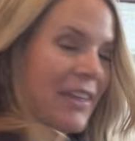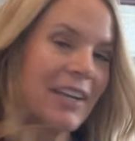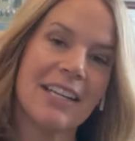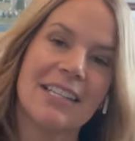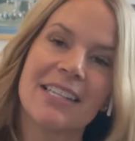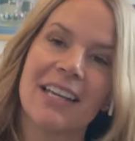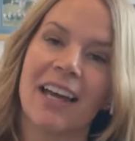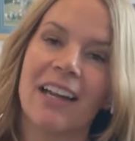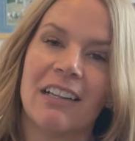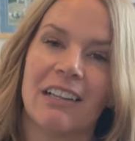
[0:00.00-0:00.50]
then
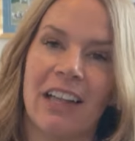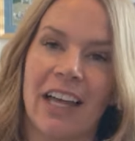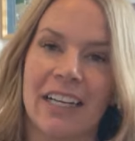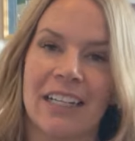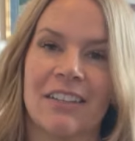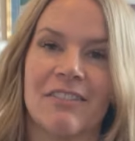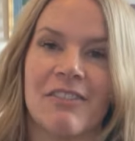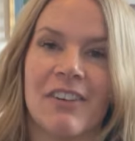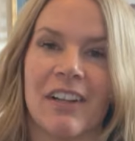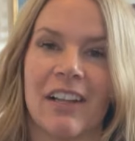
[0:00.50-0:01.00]
it's got a lot
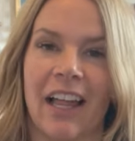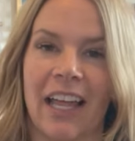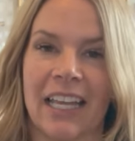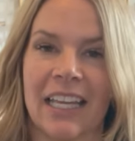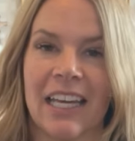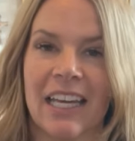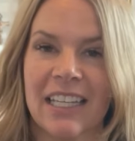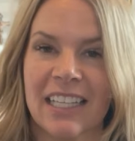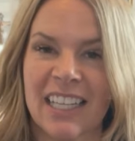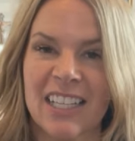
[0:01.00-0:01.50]
of
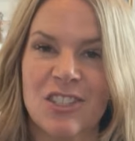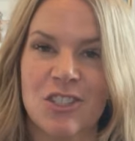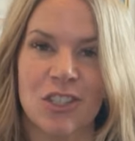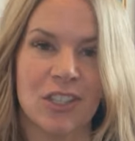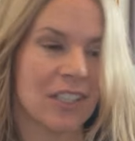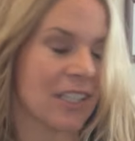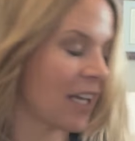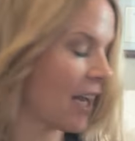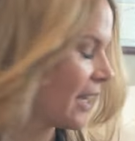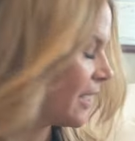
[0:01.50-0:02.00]
like
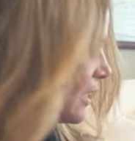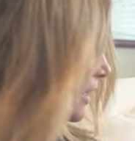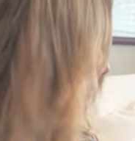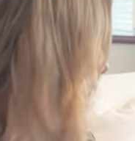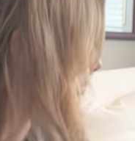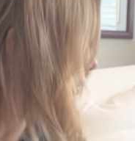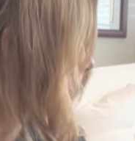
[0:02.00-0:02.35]
kitchen kind of